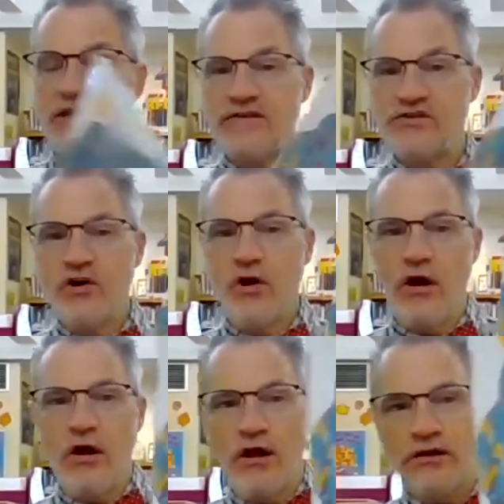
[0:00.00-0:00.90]
is
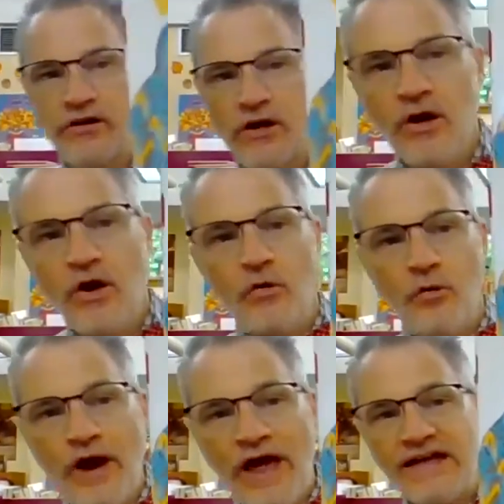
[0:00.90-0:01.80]
called
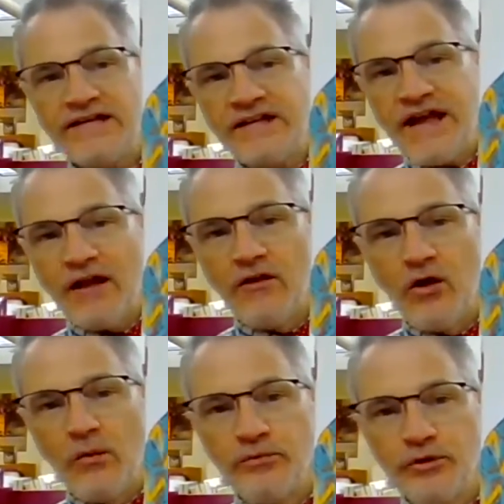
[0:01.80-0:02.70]
Red,
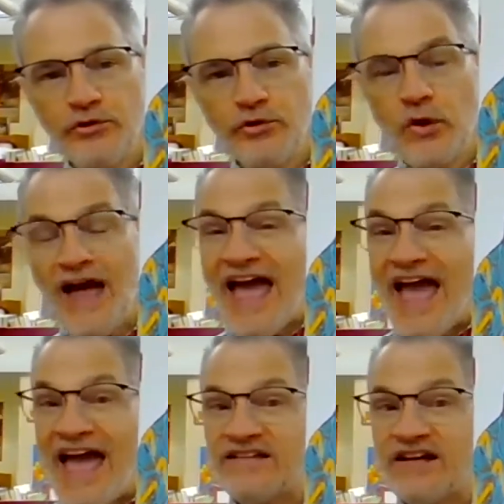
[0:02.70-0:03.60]
Yellow, Blue,
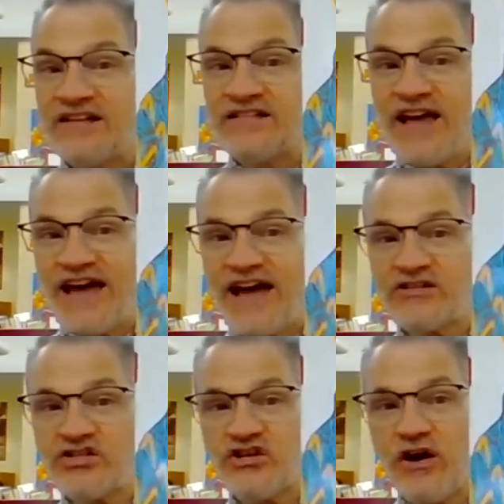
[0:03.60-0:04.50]
and a
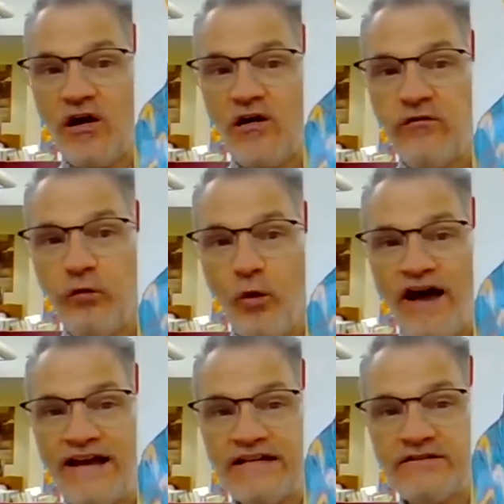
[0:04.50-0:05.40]
Dash of
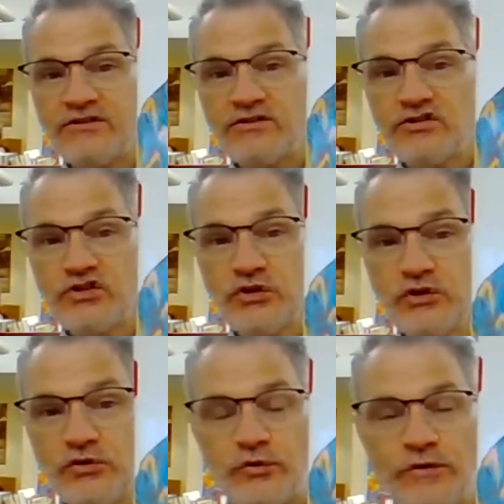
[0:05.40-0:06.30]
White,
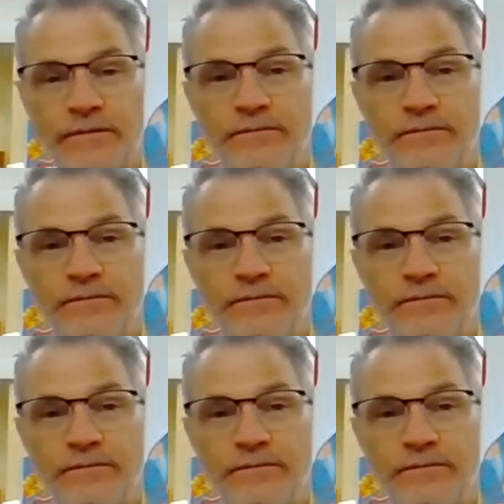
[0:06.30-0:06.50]
too.